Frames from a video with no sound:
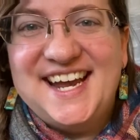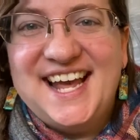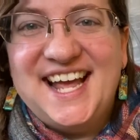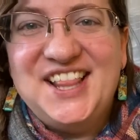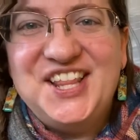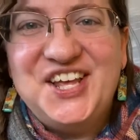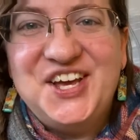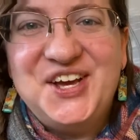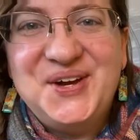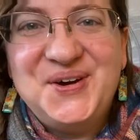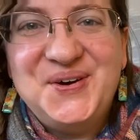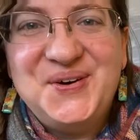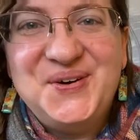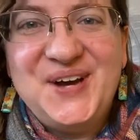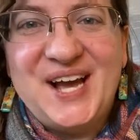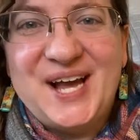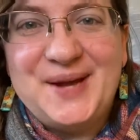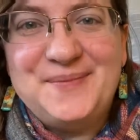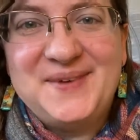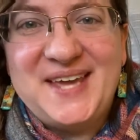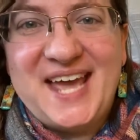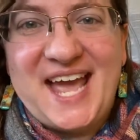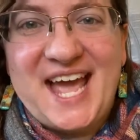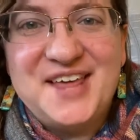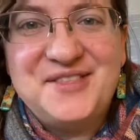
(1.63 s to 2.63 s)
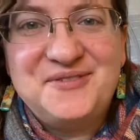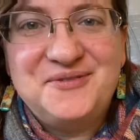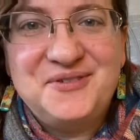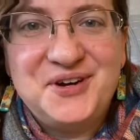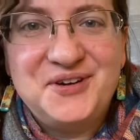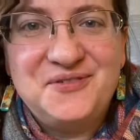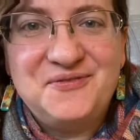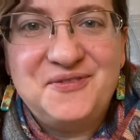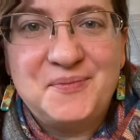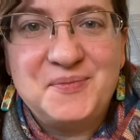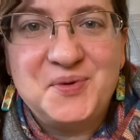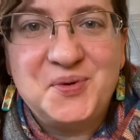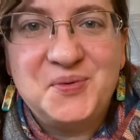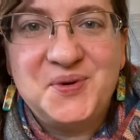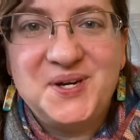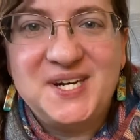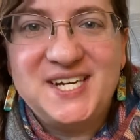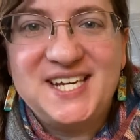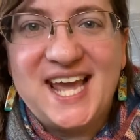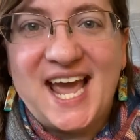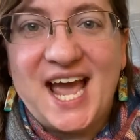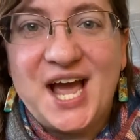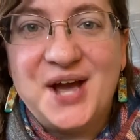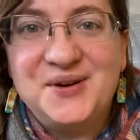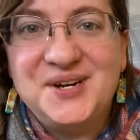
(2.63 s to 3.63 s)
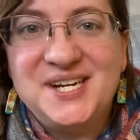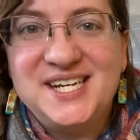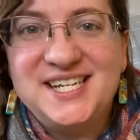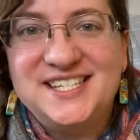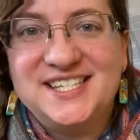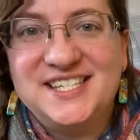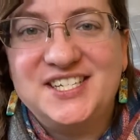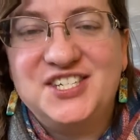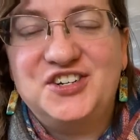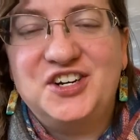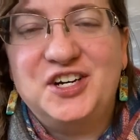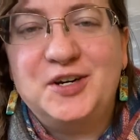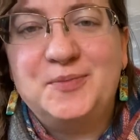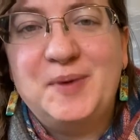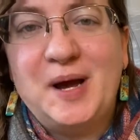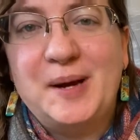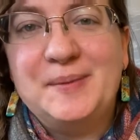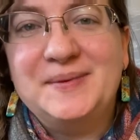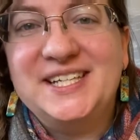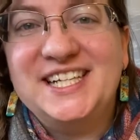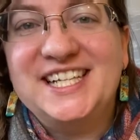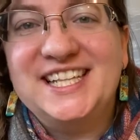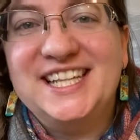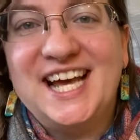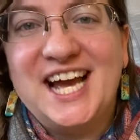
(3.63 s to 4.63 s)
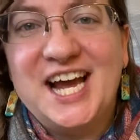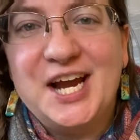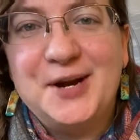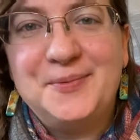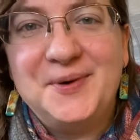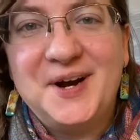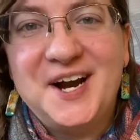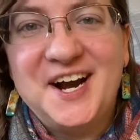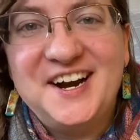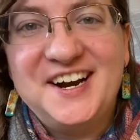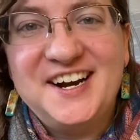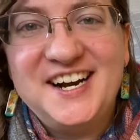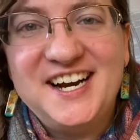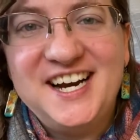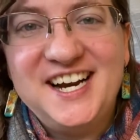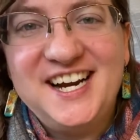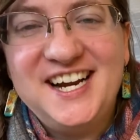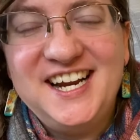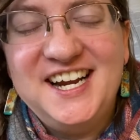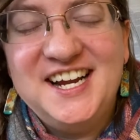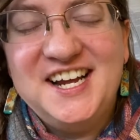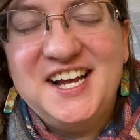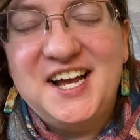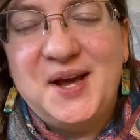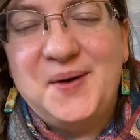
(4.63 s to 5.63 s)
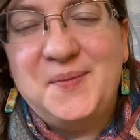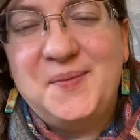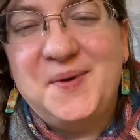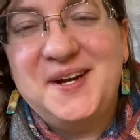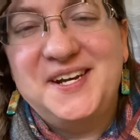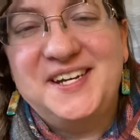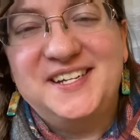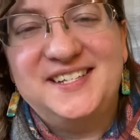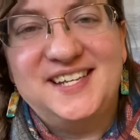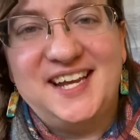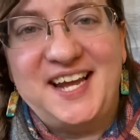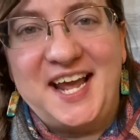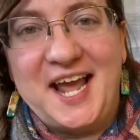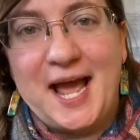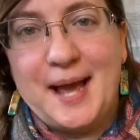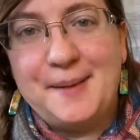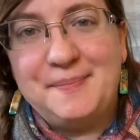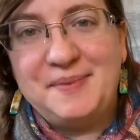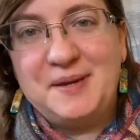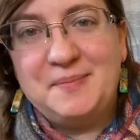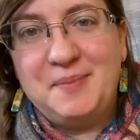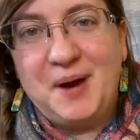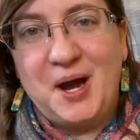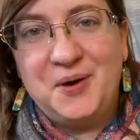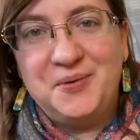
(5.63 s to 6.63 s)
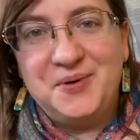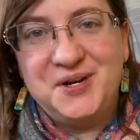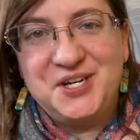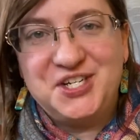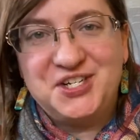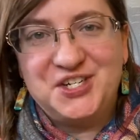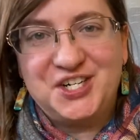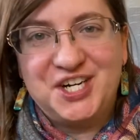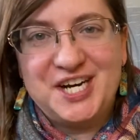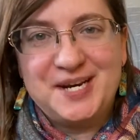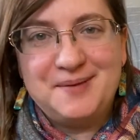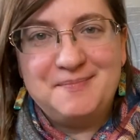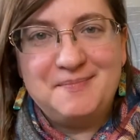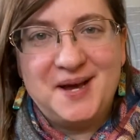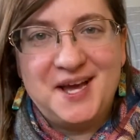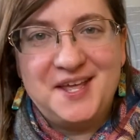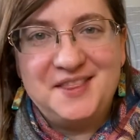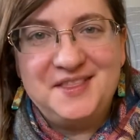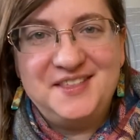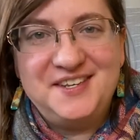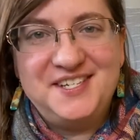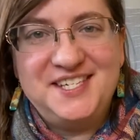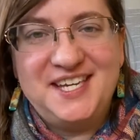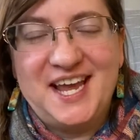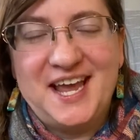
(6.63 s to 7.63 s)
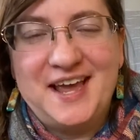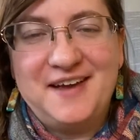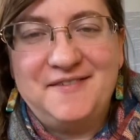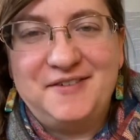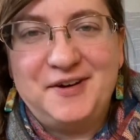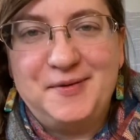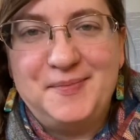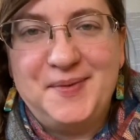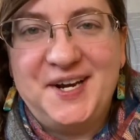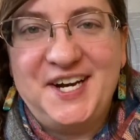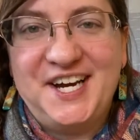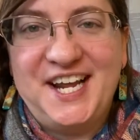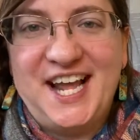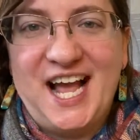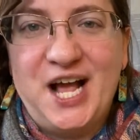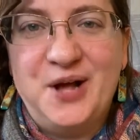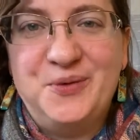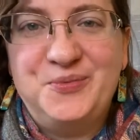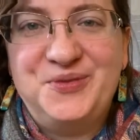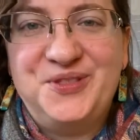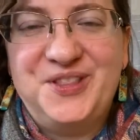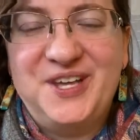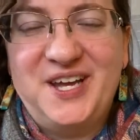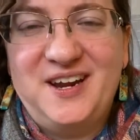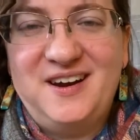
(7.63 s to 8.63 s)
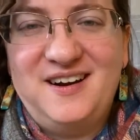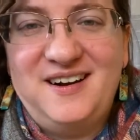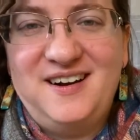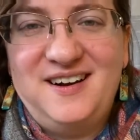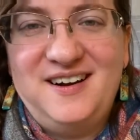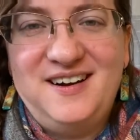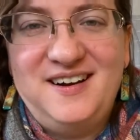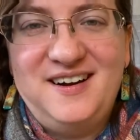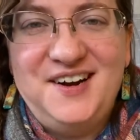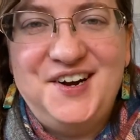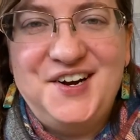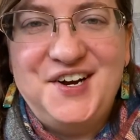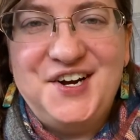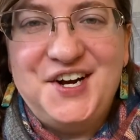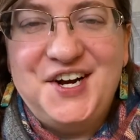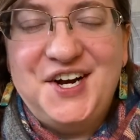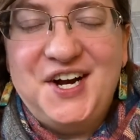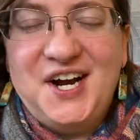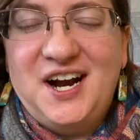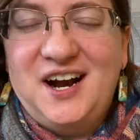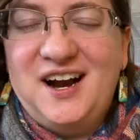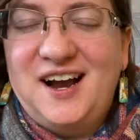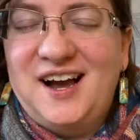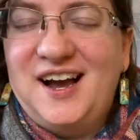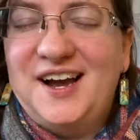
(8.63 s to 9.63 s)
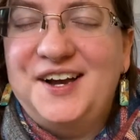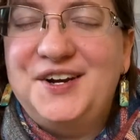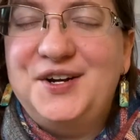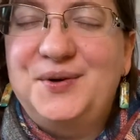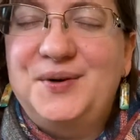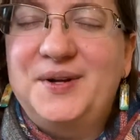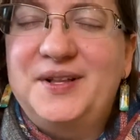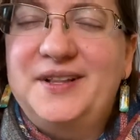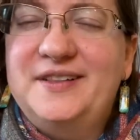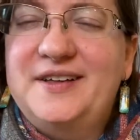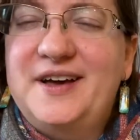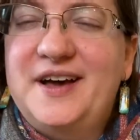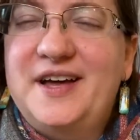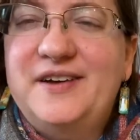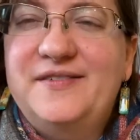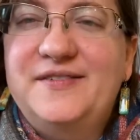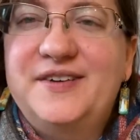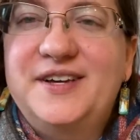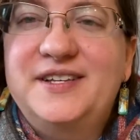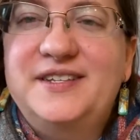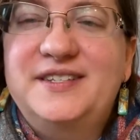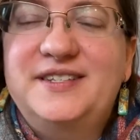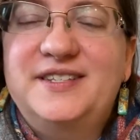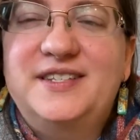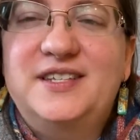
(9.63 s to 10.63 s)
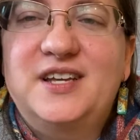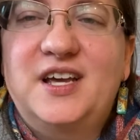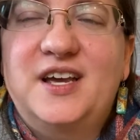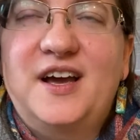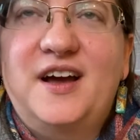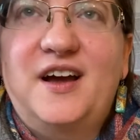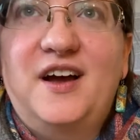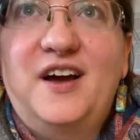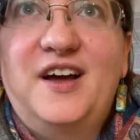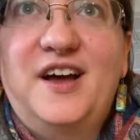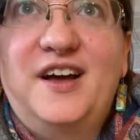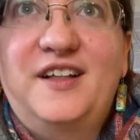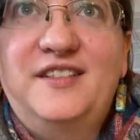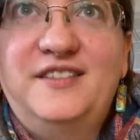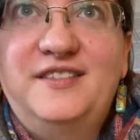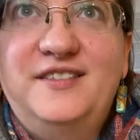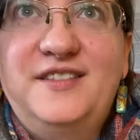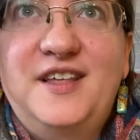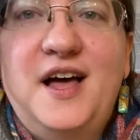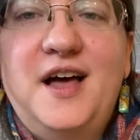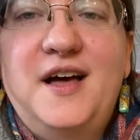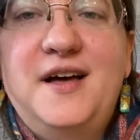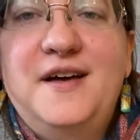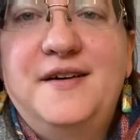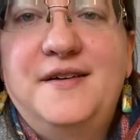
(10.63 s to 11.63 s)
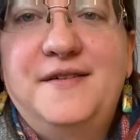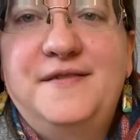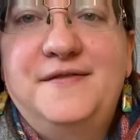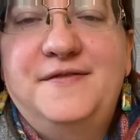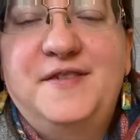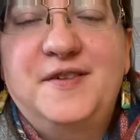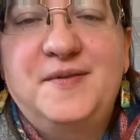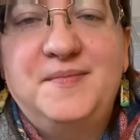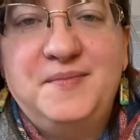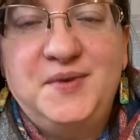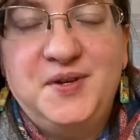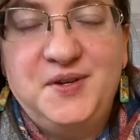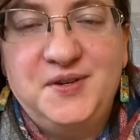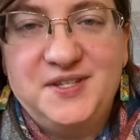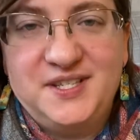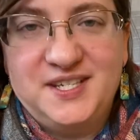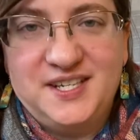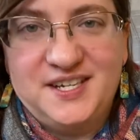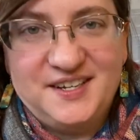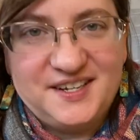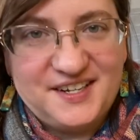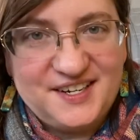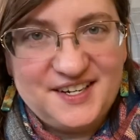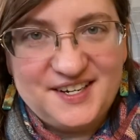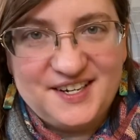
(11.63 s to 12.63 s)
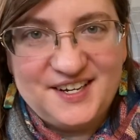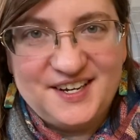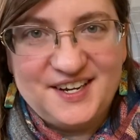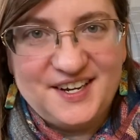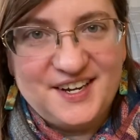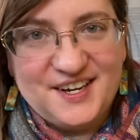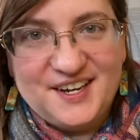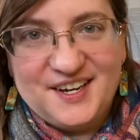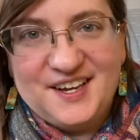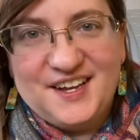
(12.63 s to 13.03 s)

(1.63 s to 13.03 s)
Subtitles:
Hello, I'm Catherine from the Wood County District Public Library. I wanted to say Happy Poetry Month to everybody out there. I know a lot of us love music,